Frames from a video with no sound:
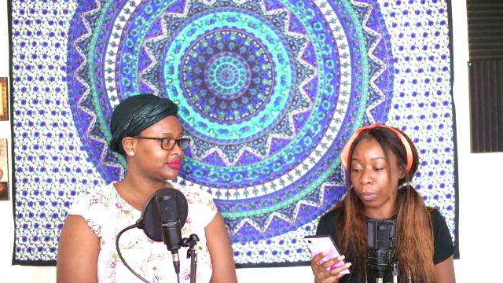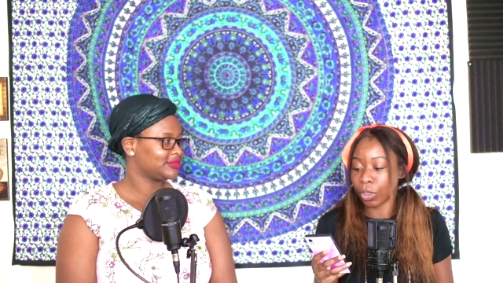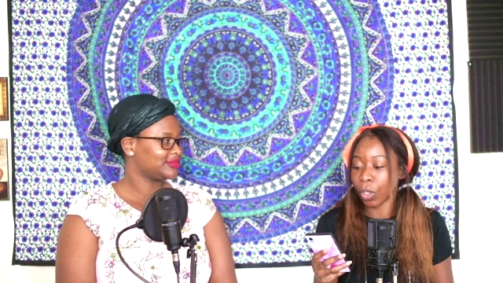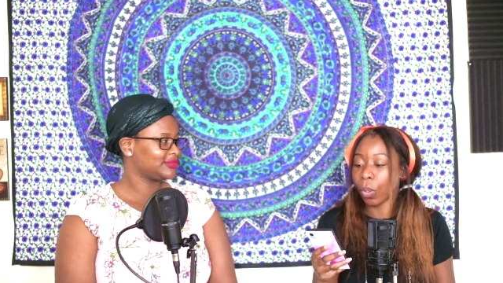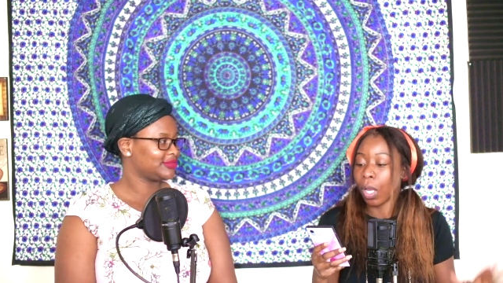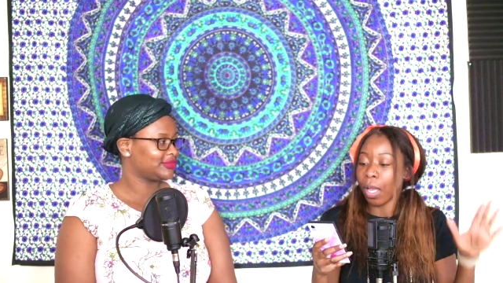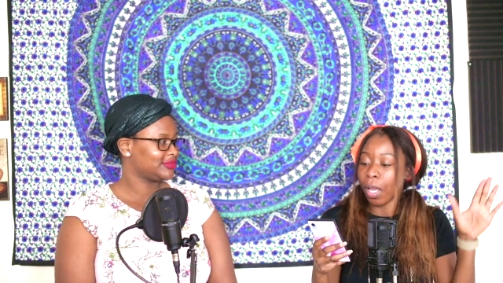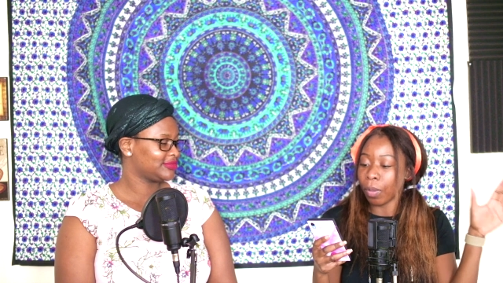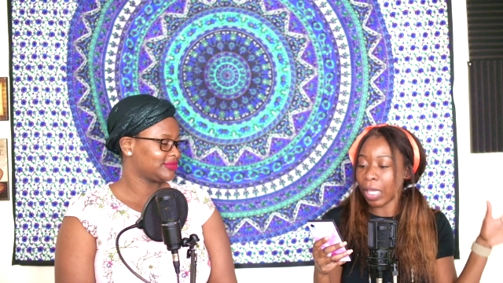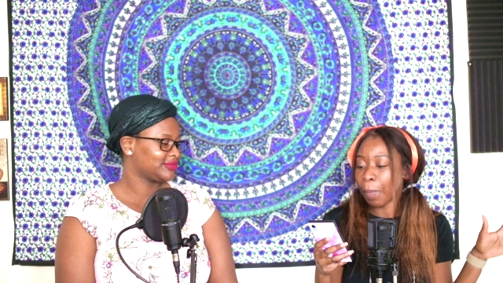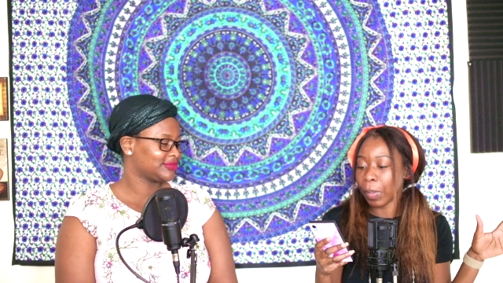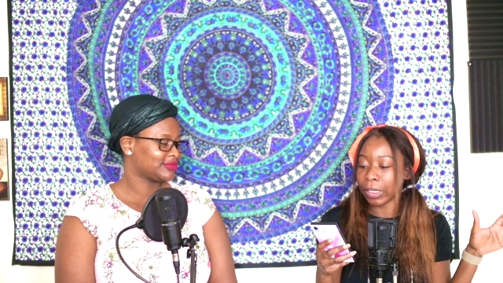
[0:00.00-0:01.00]
Speaker 1: So that
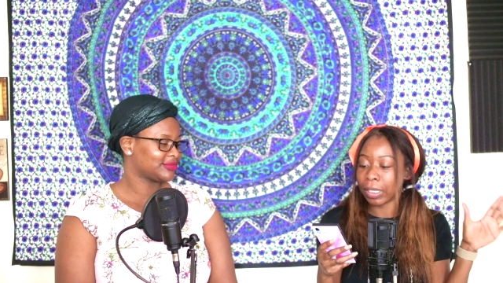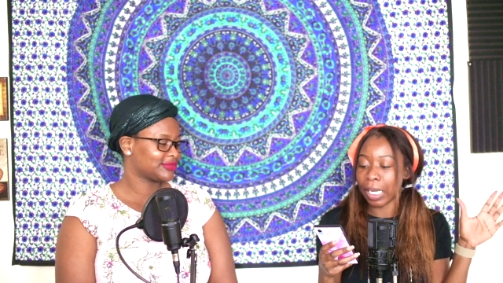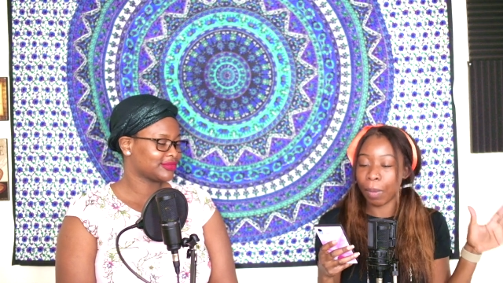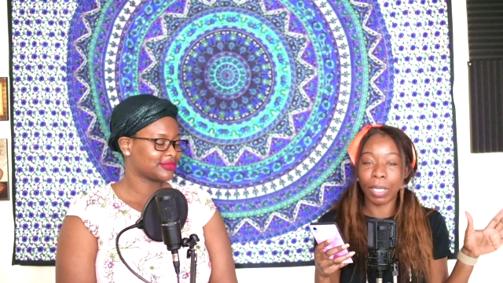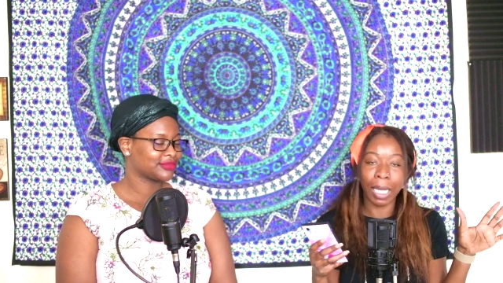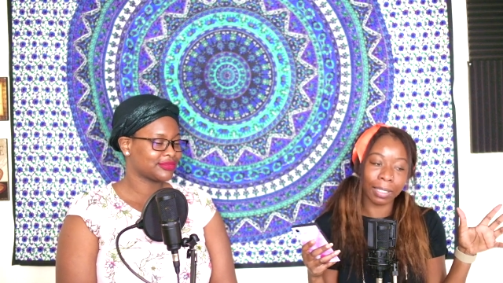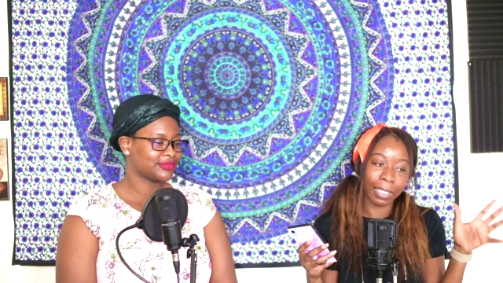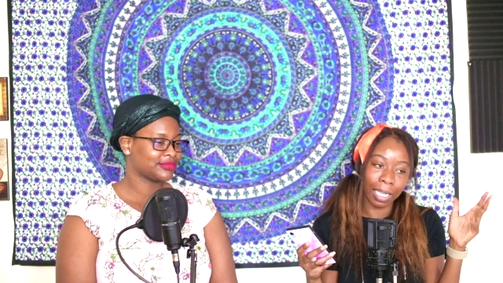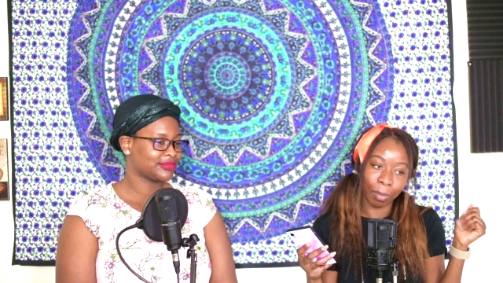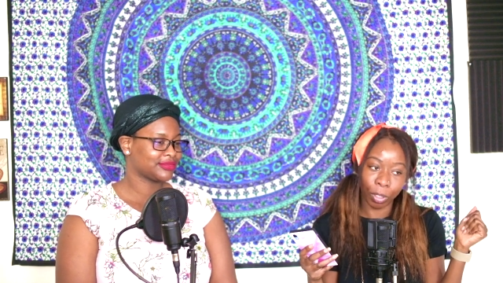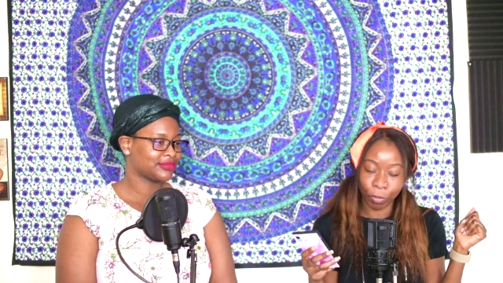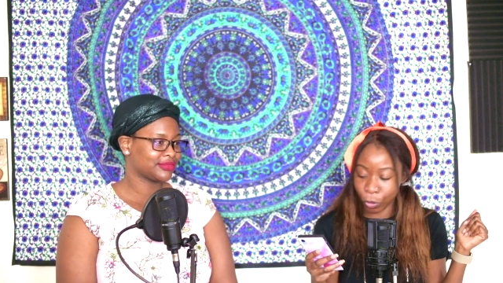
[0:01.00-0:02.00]
being said, I want to ask Annabelle a
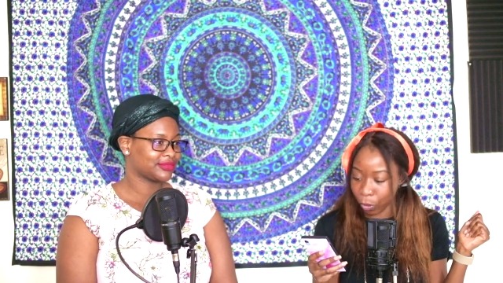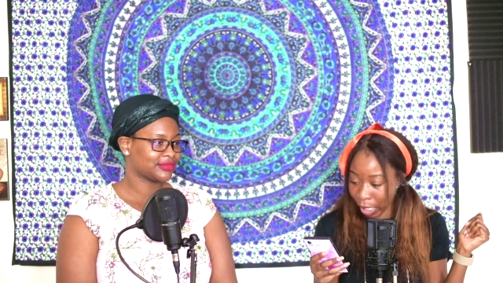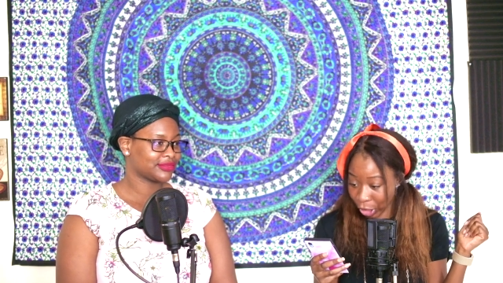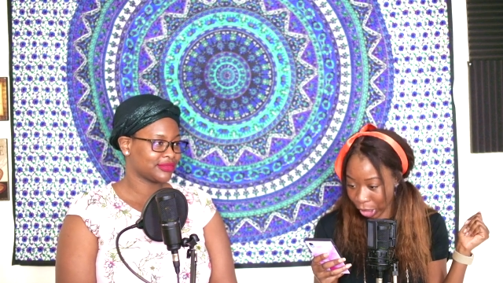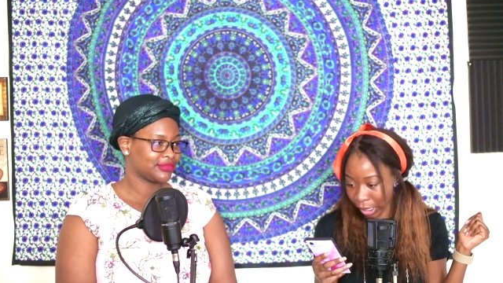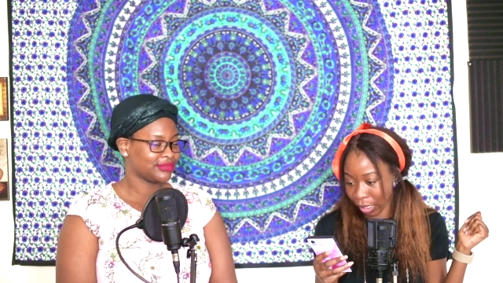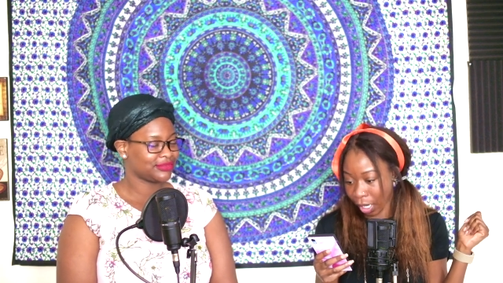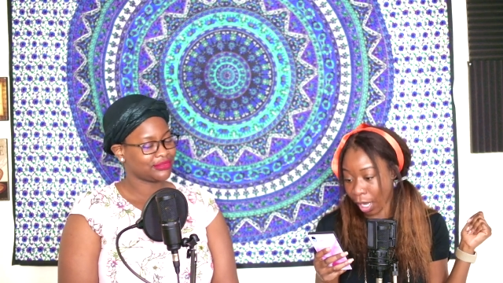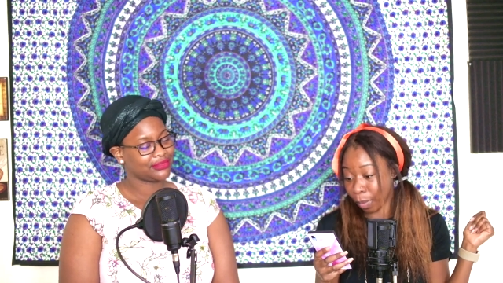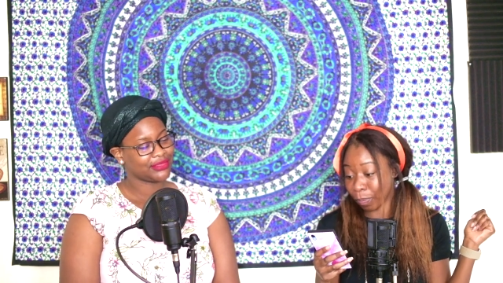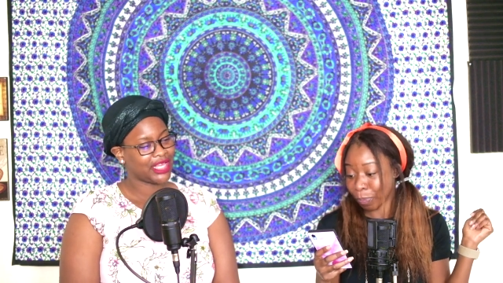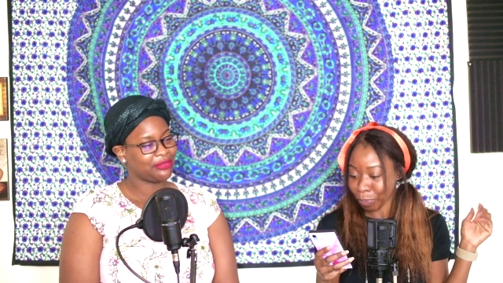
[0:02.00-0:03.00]
few questions. Um,
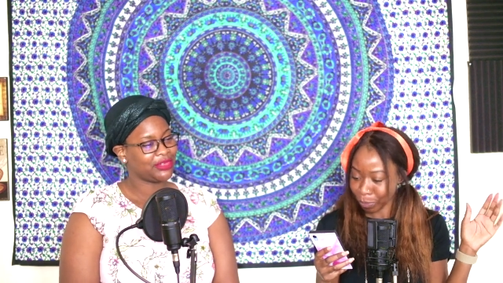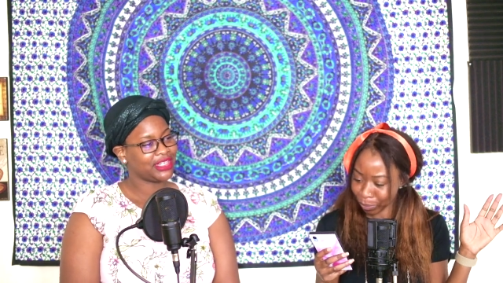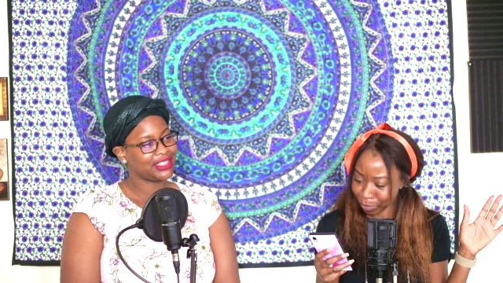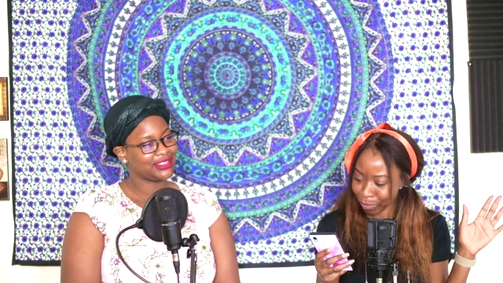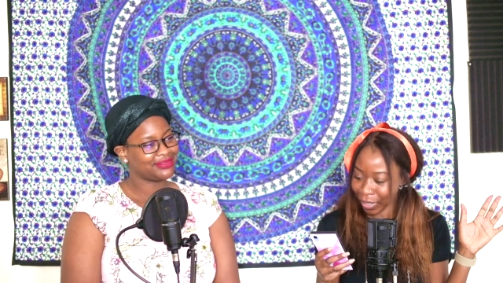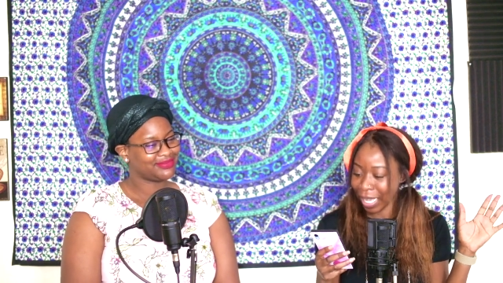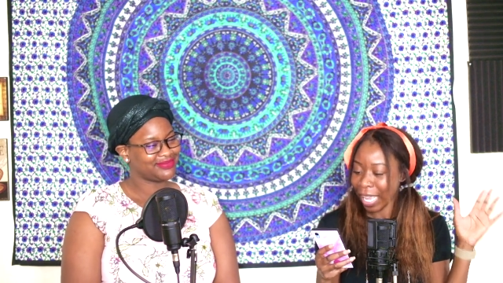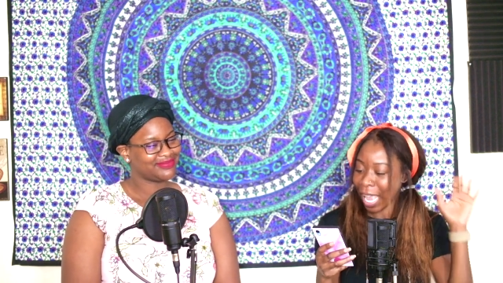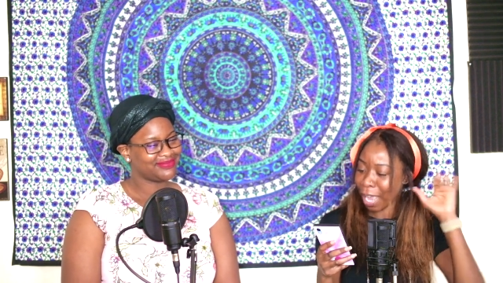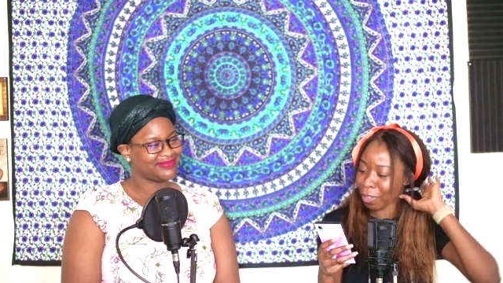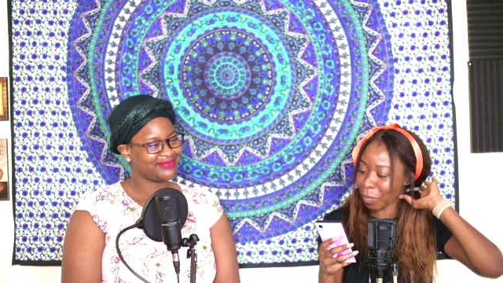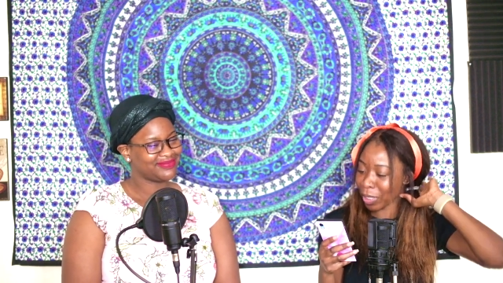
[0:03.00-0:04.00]
I'm ready. Have you
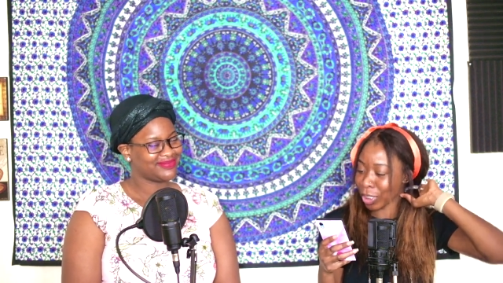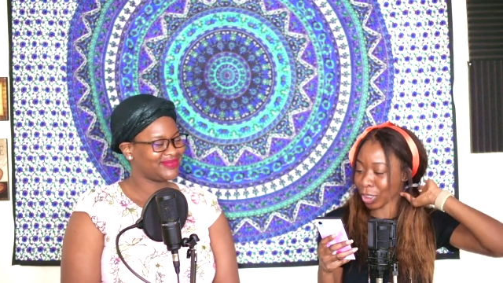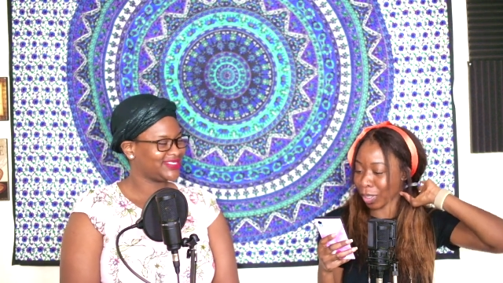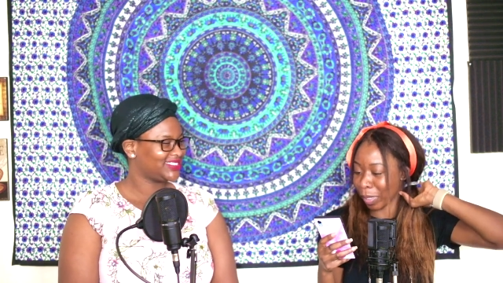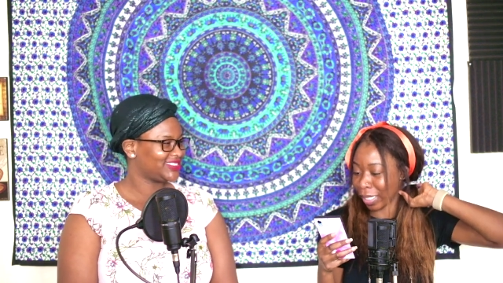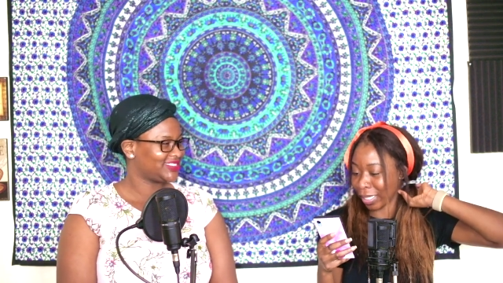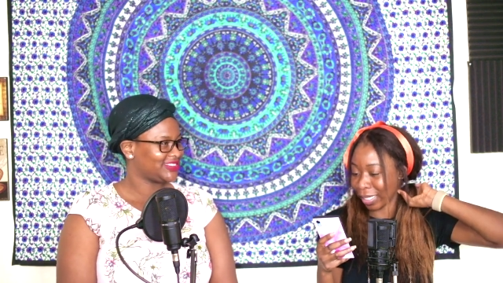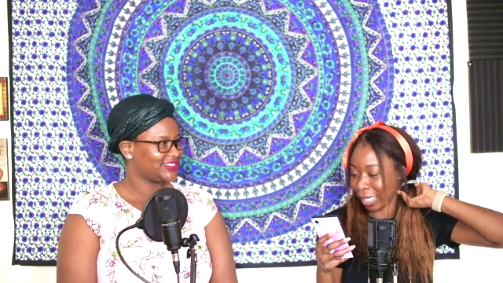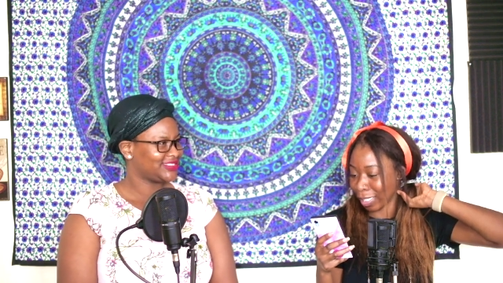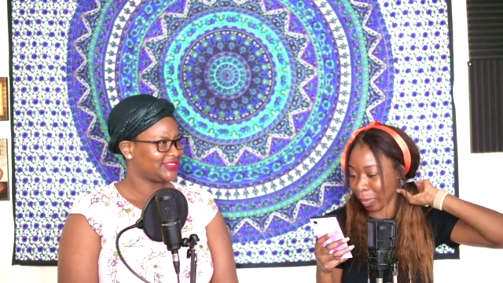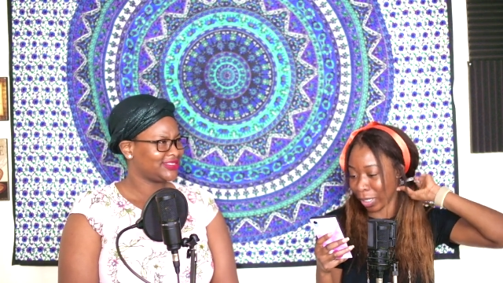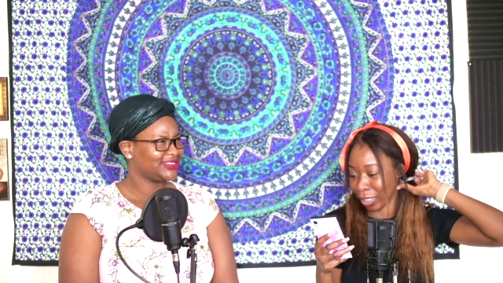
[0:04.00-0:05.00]
been discriminated against
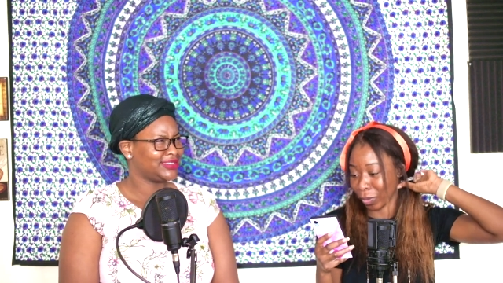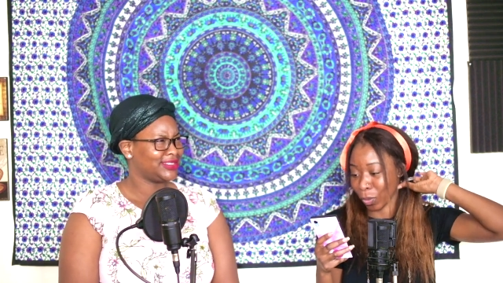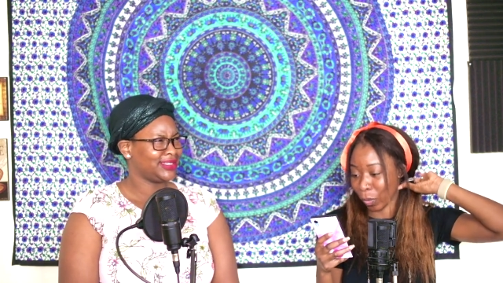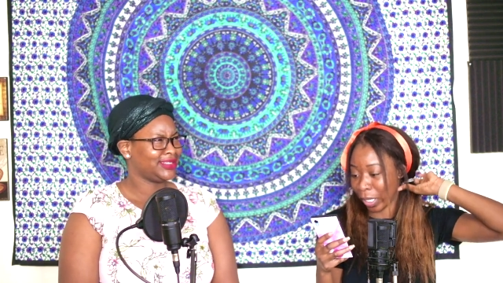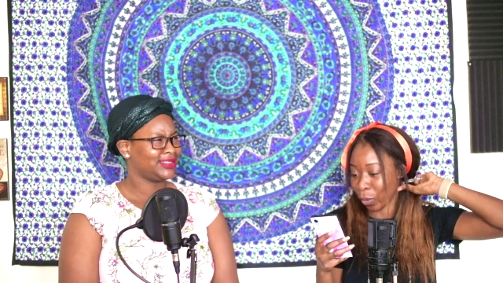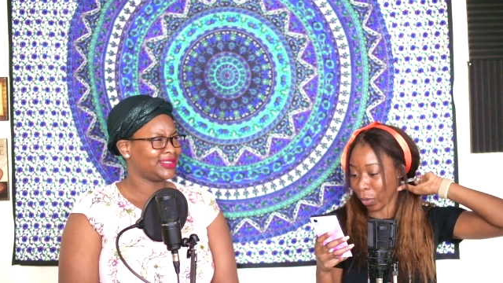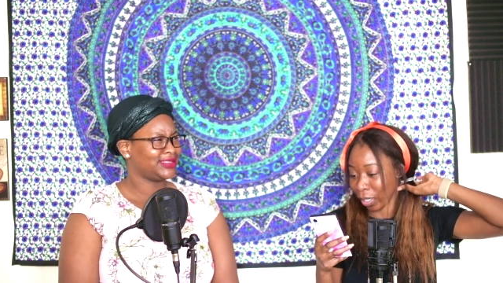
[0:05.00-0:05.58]
because of your weight or